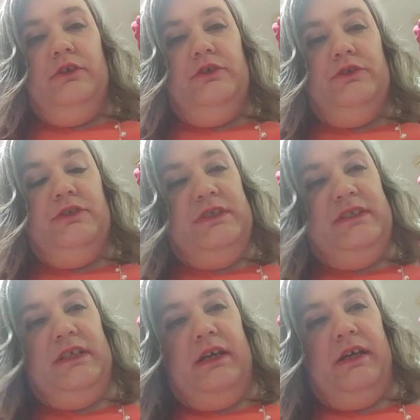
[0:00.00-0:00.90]
She
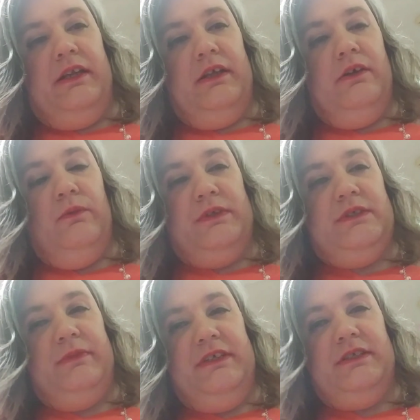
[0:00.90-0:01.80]
said, when
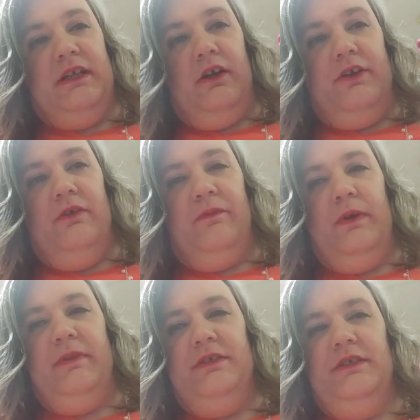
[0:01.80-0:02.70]
somebody said, "Are you a
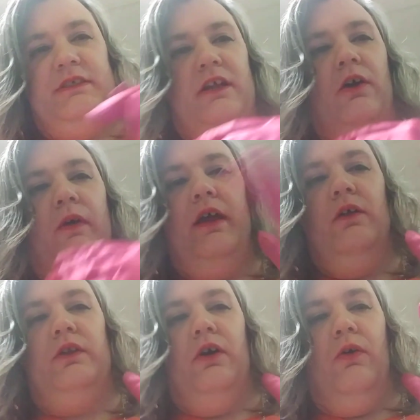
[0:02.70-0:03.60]
feminist?" She said, "Oh,
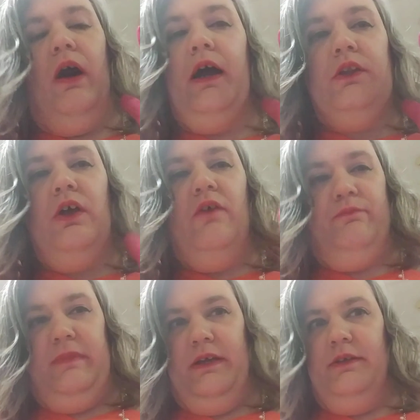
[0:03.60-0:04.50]
hell no, I love
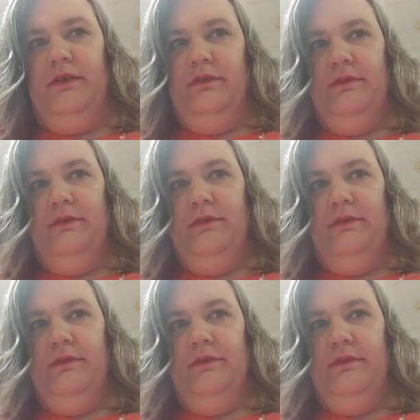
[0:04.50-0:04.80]
men."